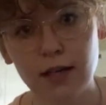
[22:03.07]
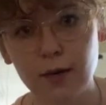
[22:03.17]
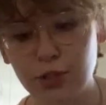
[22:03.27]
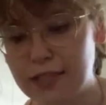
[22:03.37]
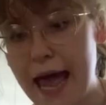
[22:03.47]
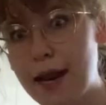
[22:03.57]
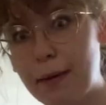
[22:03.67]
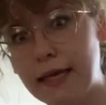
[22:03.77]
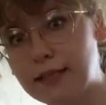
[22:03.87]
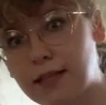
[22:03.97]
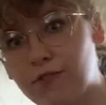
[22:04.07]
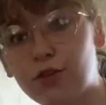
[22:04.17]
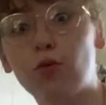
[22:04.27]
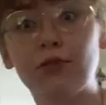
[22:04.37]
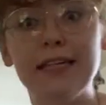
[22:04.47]
It's just enemies for
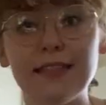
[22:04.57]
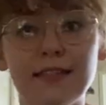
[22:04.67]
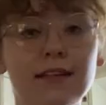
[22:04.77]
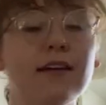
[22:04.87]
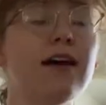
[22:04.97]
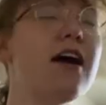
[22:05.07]
no reason.